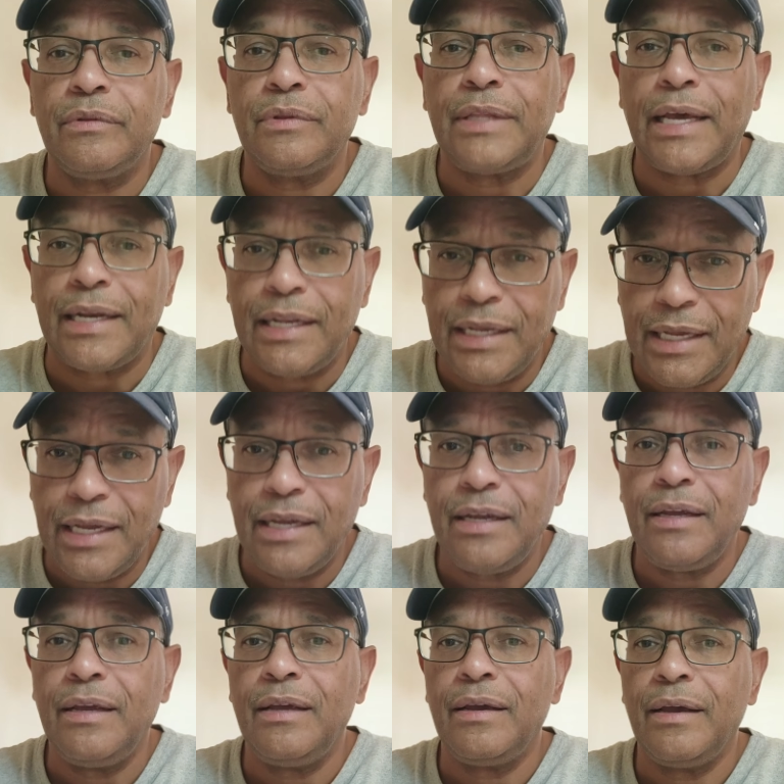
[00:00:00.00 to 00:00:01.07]
that
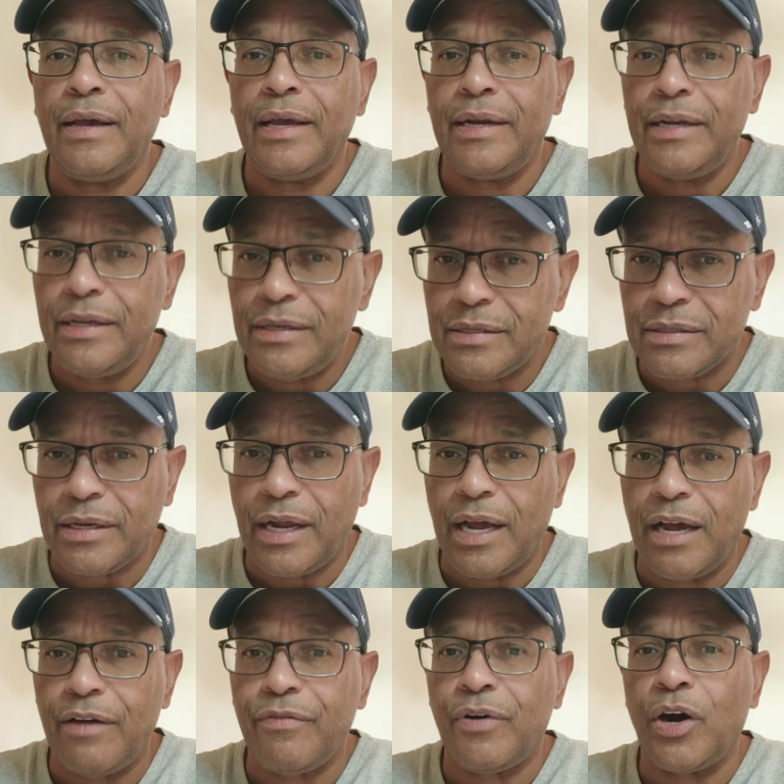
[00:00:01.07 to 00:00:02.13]
he and his
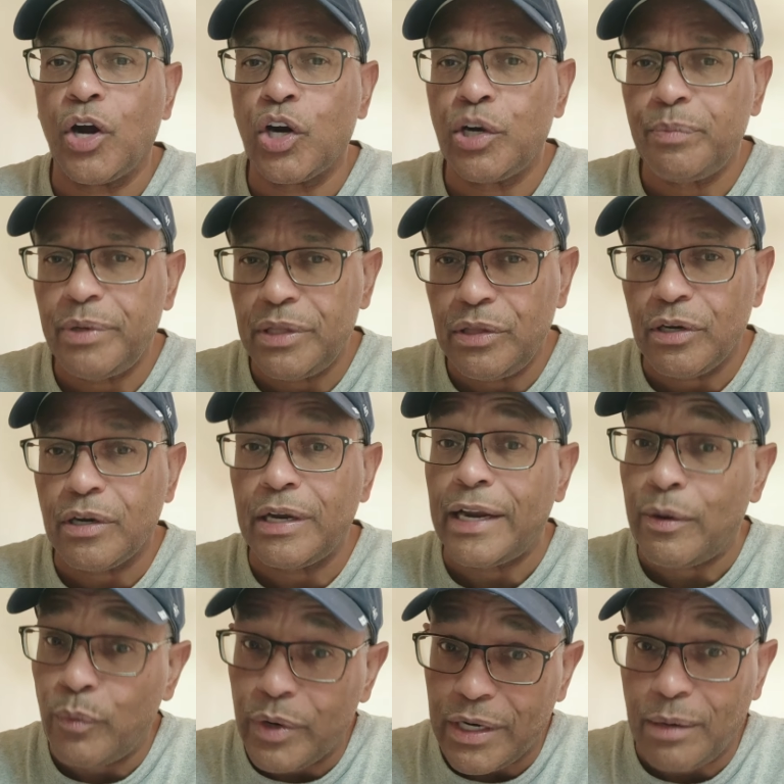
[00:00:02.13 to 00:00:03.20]
staff are going to be looking
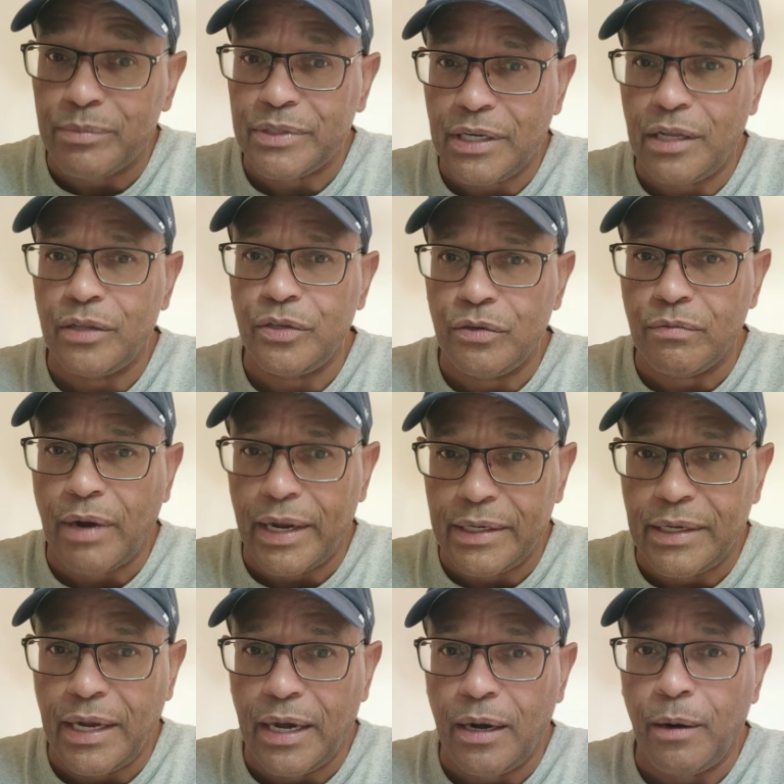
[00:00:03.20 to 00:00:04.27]
at what I'm telling you right
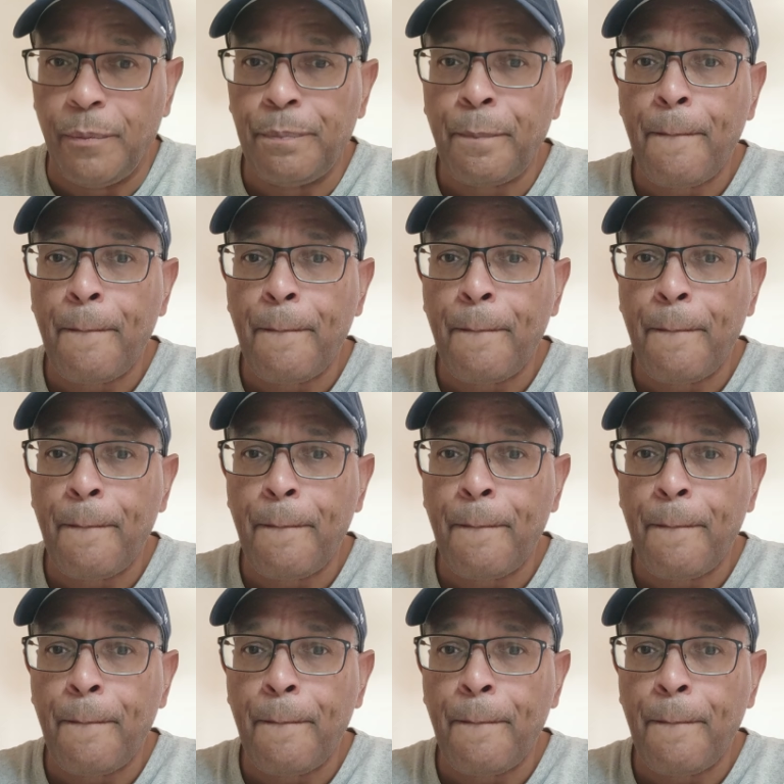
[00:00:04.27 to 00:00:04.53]
now.